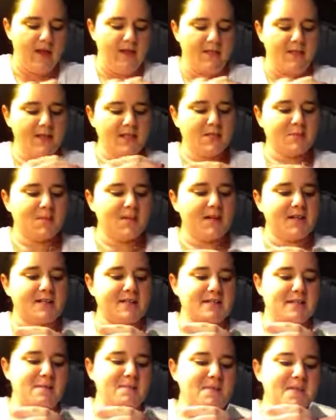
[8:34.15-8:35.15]
This one is
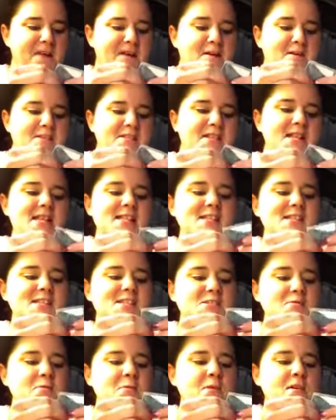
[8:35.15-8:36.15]
something else. This
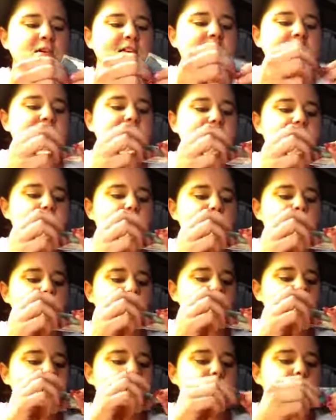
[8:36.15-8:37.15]
is really
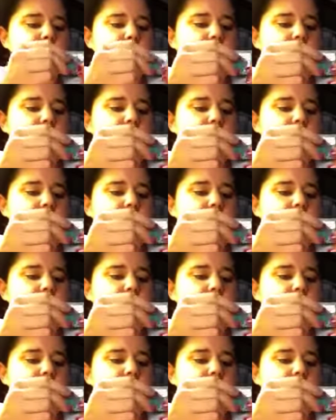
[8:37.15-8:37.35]
fun.